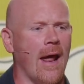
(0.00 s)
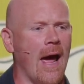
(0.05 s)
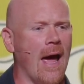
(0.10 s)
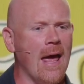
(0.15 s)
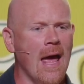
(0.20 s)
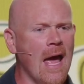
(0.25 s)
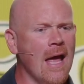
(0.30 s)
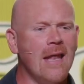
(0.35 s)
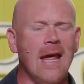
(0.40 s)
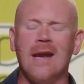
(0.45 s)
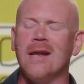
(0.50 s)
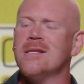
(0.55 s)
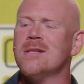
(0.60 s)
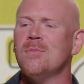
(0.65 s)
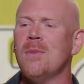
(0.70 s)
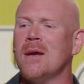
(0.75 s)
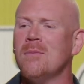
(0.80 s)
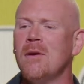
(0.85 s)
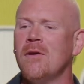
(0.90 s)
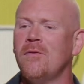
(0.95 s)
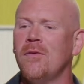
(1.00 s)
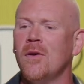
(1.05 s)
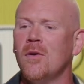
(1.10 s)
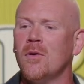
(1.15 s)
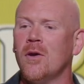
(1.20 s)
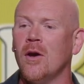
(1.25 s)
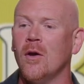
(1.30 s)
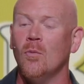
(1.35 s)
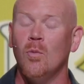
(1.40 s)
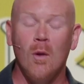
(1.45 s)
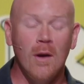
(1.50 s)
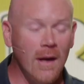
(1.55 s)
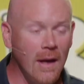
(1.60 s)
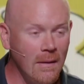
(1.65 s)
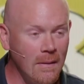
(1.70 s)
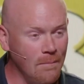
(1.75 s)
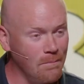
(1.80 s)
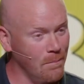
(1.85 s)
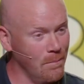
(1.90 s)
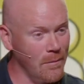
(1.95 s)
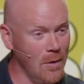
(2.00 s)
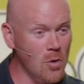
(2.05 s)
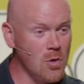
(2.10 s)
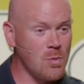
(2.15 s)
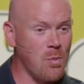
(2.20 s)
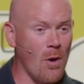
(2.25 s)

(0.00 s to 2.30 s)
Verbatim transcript: I, that doesn't make me feel good. Well, news